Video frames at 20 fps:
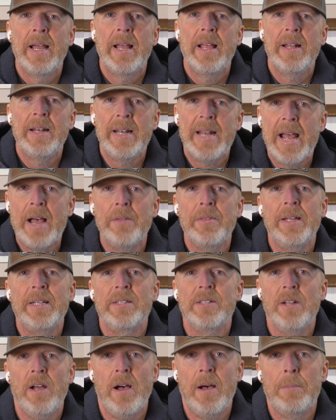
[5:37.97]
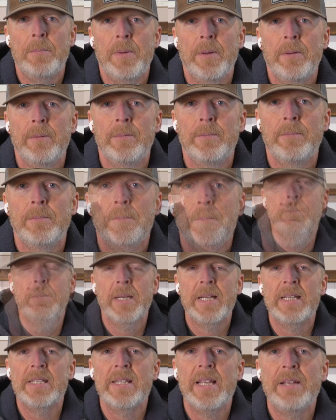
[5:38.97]
Now they stop,
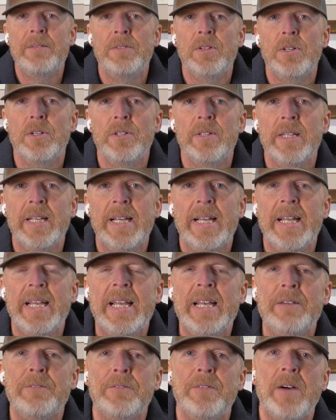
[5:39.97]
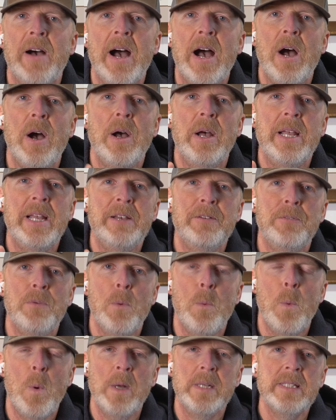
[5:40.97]
because they've learned that
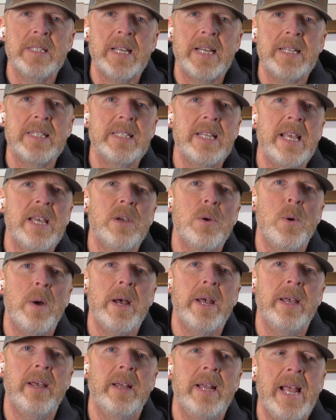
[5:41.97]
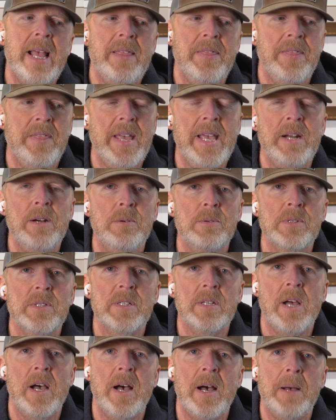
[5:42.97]
if once I say quiet and they don't
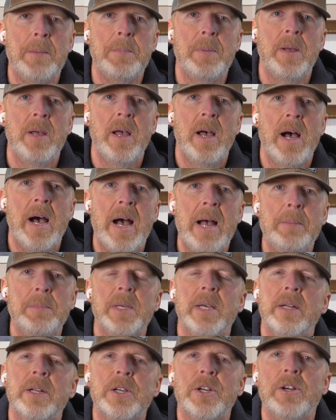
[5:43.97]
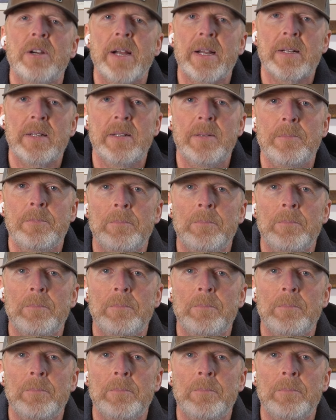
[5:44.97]
stop, I'm gonna correct them.